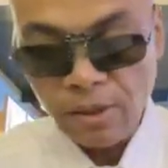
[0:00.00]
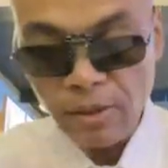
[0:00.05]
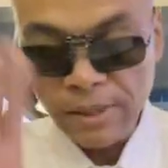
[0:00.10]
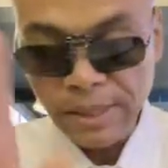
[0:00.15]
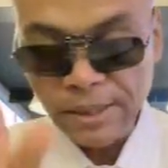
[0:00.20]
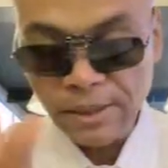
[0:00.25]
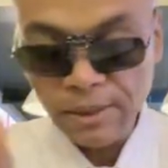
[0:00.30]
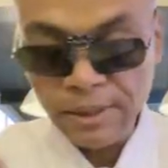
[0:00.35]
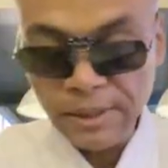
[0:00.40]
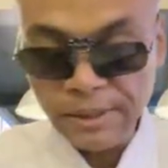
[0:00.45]
Okay,
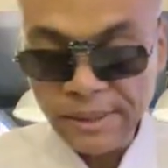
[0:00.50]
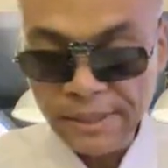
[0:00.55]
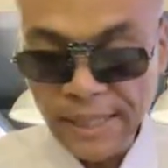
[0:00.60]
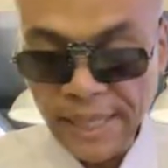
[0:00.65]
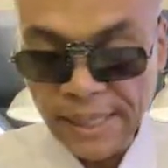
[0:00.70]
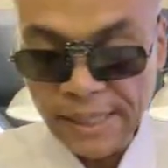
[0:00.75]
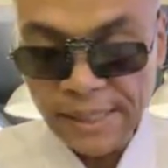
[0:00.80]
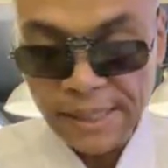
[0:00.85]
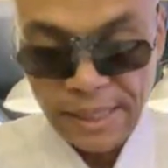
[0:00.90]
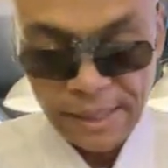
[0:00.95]
so
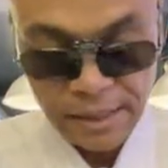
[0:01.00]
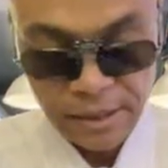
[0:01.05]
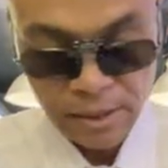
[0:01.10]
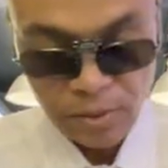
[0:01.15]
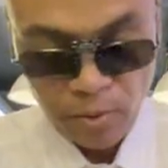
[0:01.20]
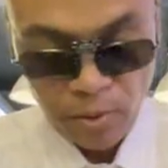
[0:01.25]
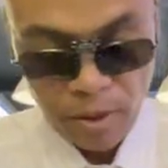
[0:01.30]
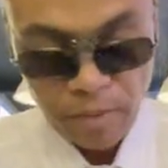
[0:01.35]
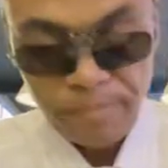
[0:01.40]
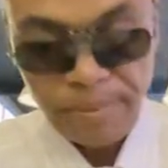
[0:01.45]
next sentence.
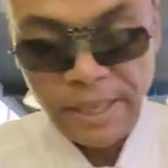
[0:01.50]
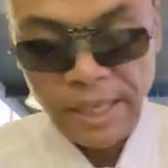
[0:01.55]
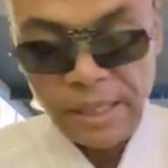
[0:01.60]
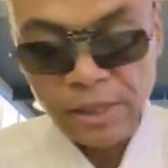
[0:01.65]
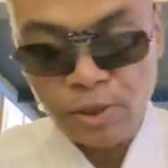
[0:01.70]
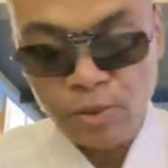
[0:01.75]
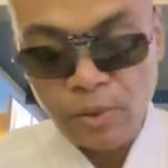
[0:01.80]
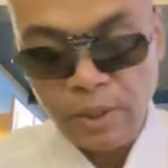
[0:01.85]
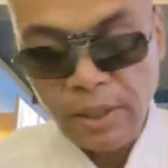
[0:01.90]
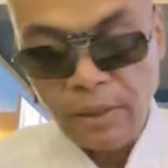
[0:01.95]
We're on page
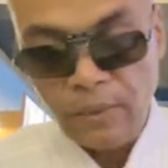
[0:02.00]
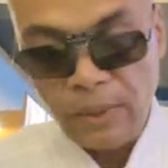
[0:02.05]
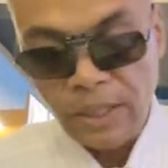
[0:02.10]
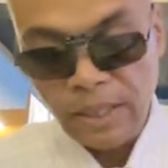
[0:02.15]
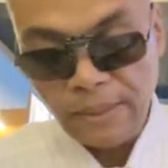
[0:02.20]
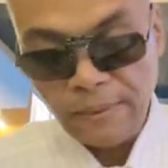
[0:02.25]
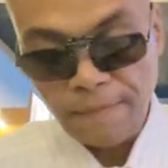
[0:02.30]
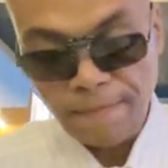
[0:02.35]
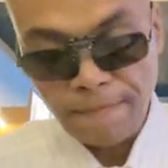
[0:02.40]
21.